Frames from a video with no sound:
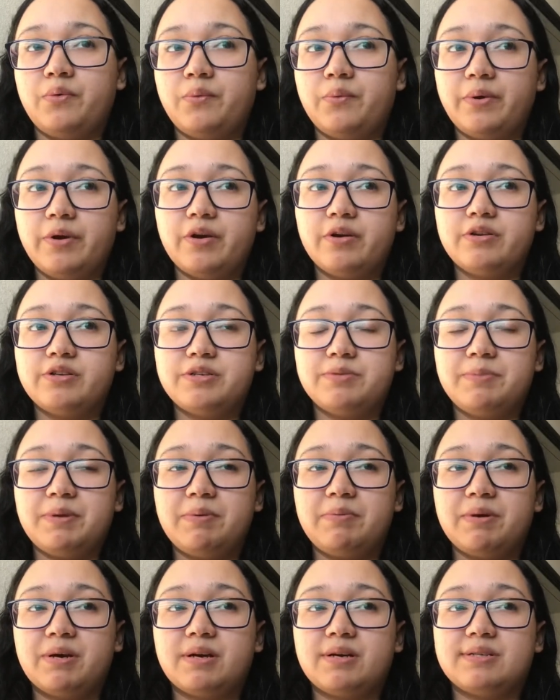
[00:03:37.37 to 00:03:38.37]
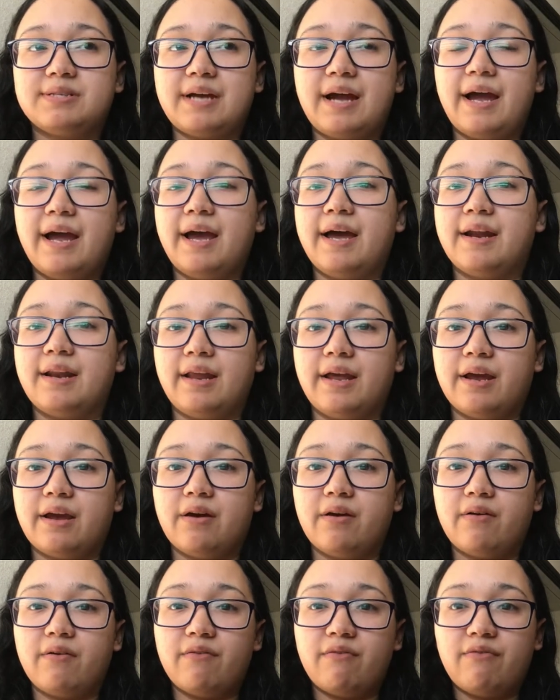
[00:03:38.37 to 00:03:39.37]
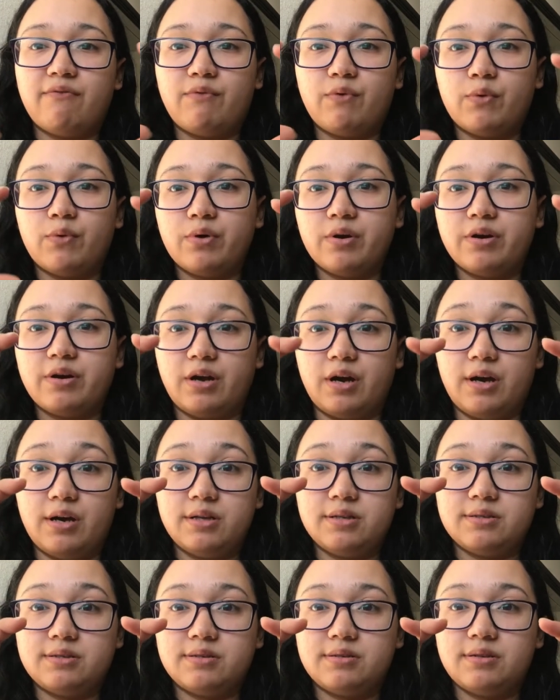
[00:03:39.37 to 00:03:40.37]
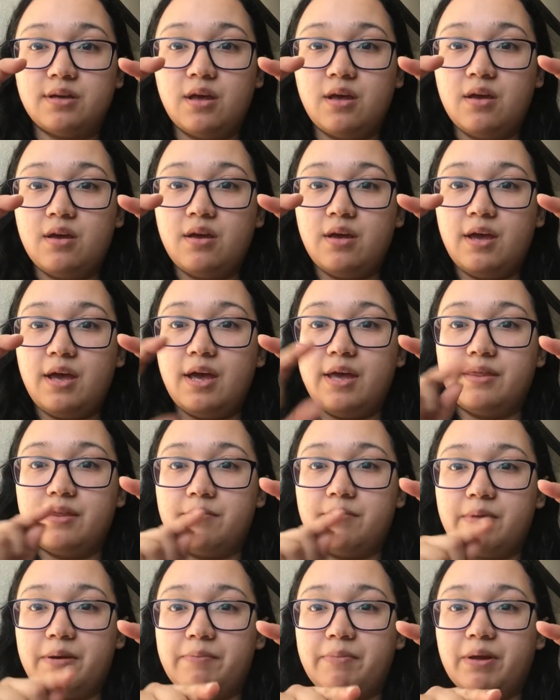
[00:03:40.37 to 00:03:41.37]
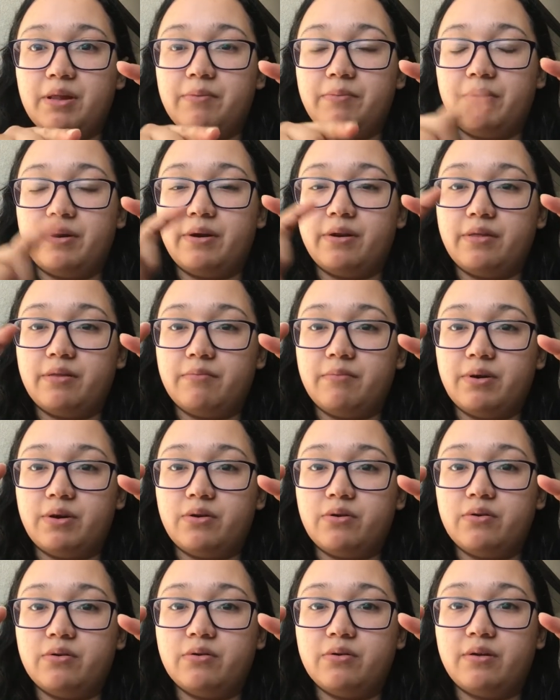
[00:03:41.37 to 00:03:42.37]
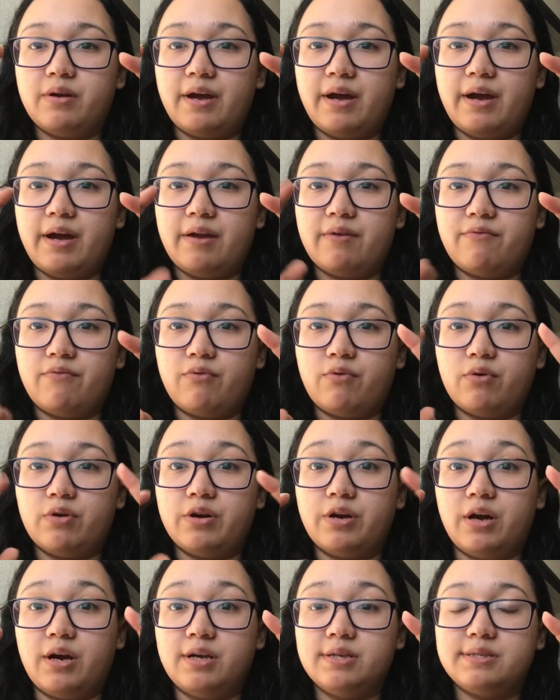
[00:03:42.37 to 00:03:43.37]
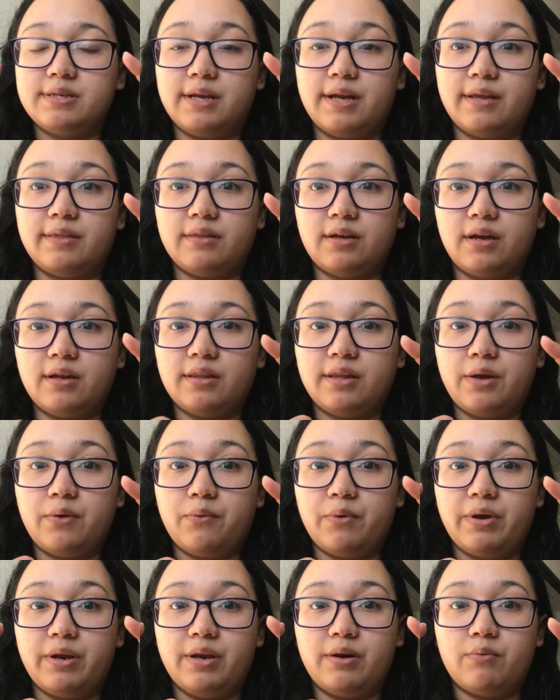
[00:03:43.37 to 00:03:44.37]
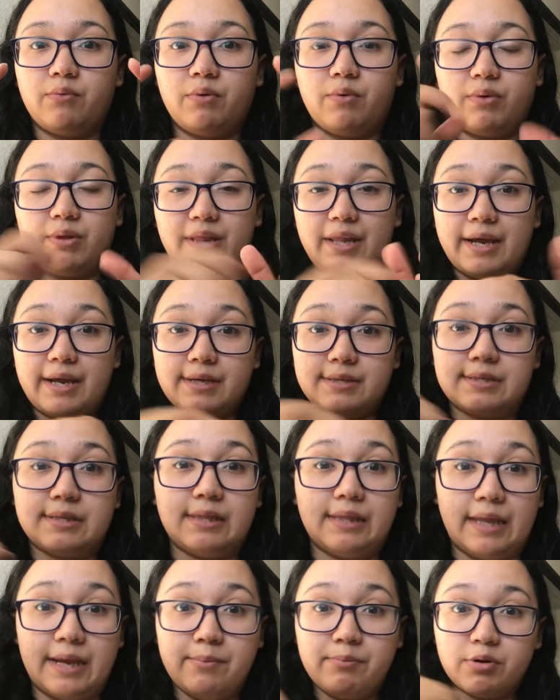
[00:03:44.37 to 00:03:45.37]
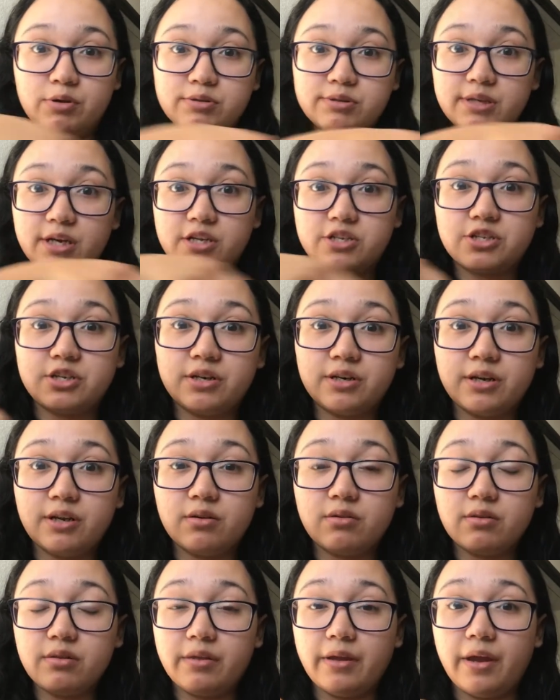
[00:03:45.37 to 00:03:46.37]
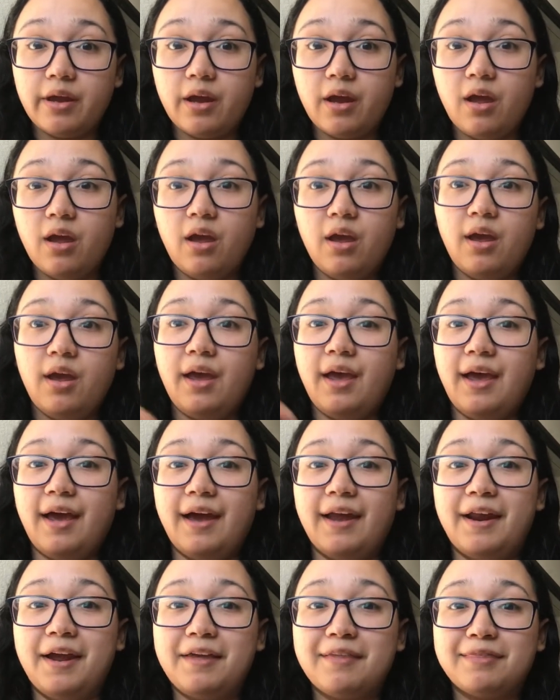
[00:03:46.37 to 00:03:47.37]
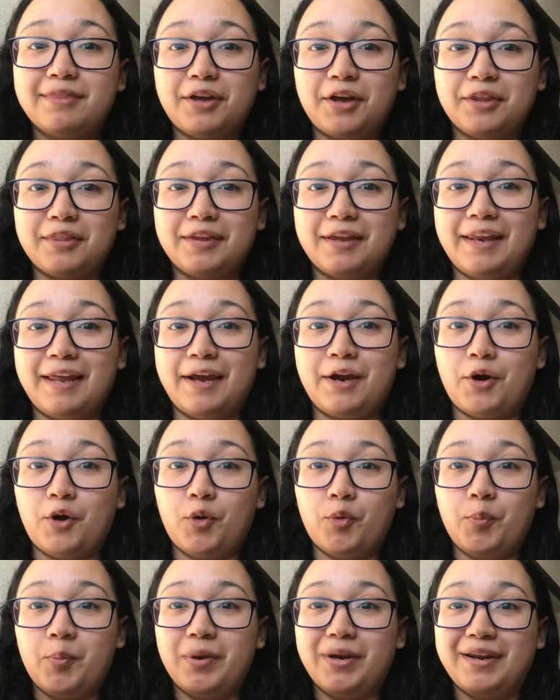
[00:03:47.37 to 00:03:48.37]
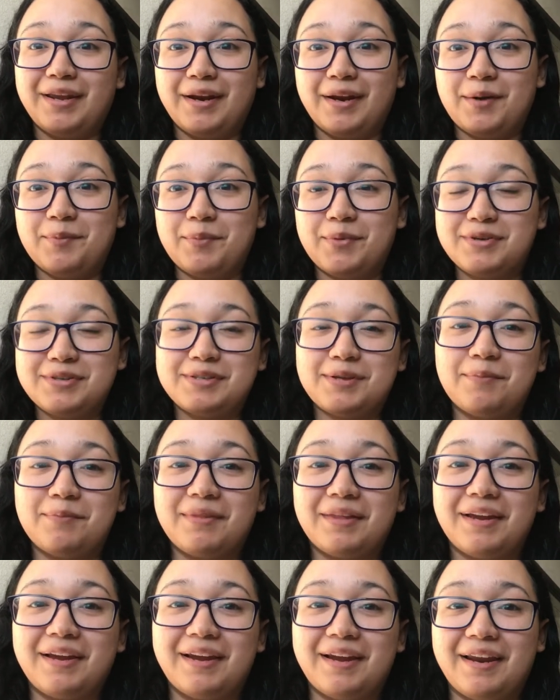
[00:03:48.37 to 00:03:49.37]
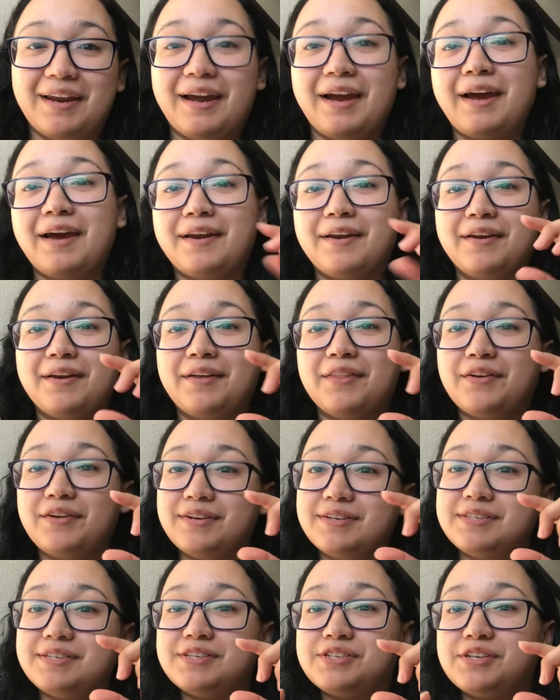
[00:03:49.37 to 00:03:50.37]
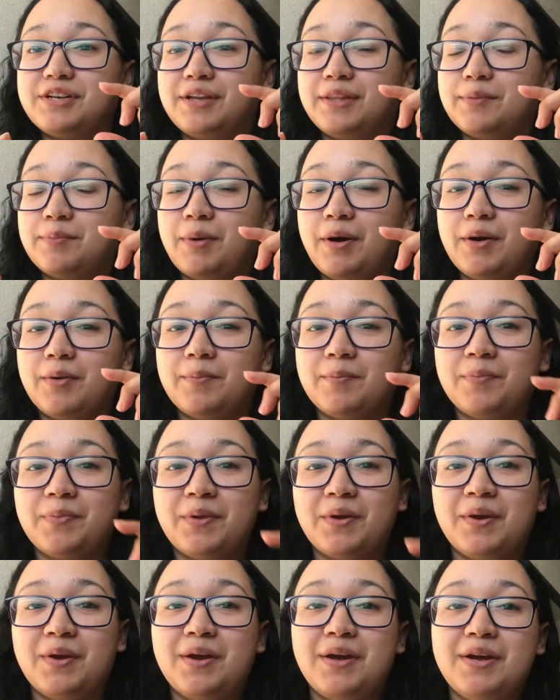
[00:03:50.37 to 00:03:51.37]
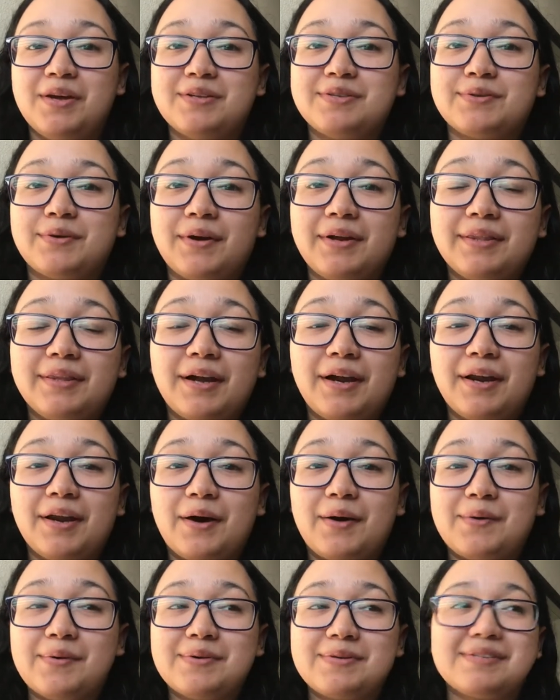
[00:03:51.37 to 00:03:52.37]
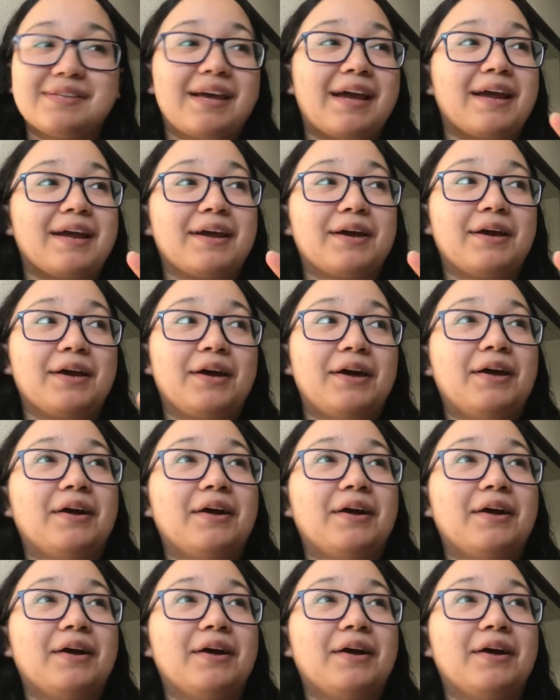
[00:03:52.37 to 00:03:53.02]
weird to me because I had like four dots and then my belly button in the middle. I had four dots and I thought they went in with like a liposuction needle thing and I thought they like opened it up or something and I had another incision at the bottom. So I thought I was like,